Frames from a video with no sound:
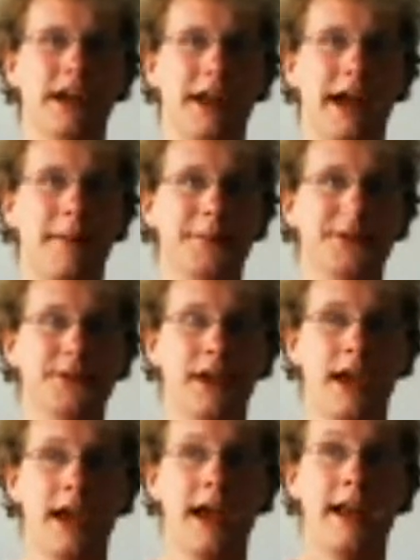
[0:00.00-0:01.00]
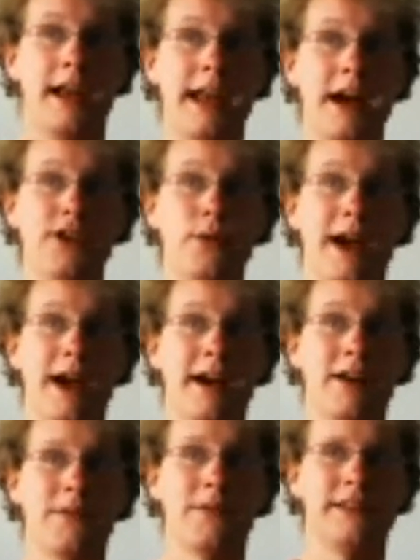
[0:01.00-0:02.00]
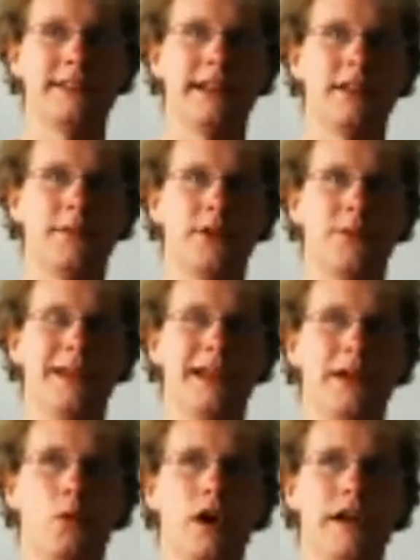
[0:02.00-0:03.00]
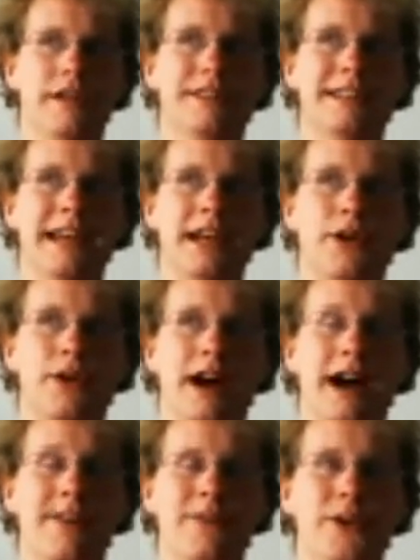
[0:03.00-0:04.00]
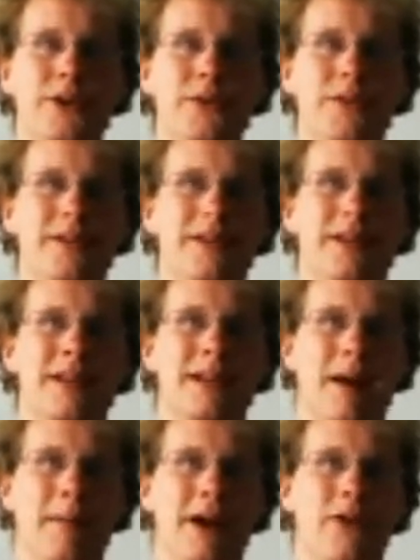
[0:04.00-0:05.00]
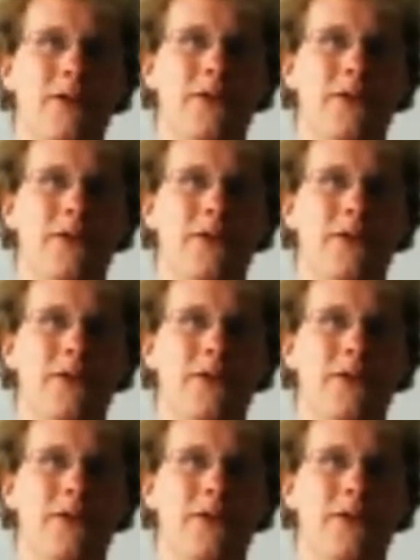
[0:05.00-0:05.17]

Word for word: on apps. Now you have, instead of there being one standard iPhone, about